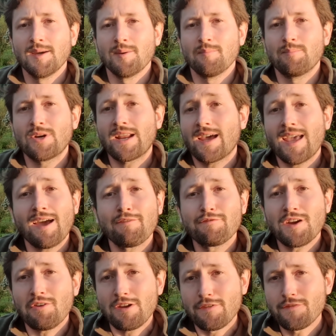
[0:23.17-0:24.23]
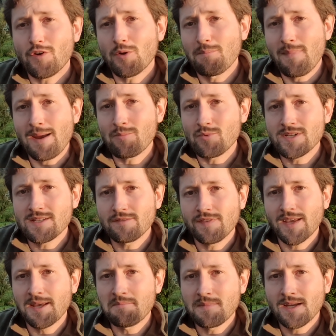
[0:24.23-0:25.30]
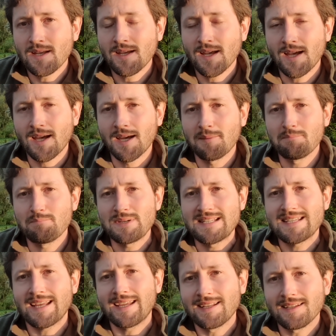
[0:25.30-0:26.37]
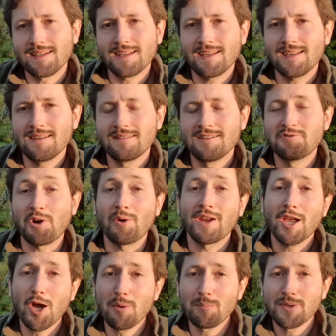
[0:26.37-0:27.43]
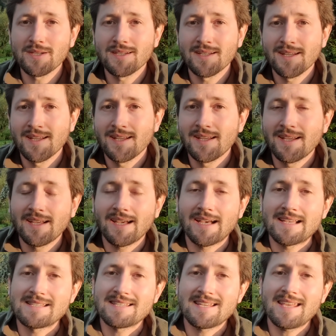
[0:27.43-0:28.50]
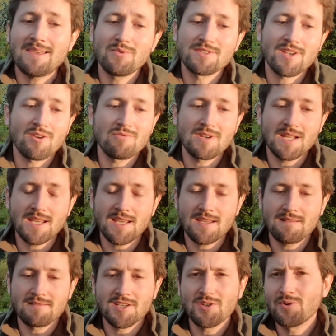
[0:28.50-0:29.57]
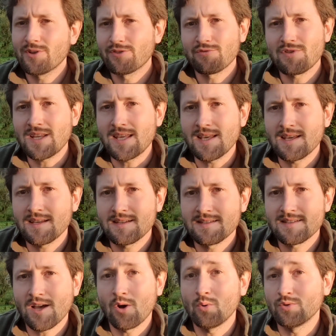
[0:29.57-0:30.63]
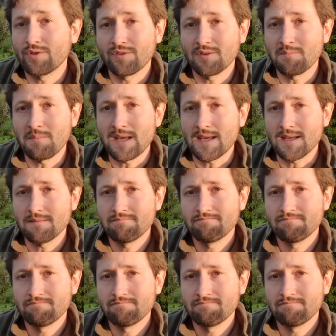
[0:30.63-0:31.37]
But I have very fond memories of him, particularly growing up, as he was only 2 or 3 years older than me.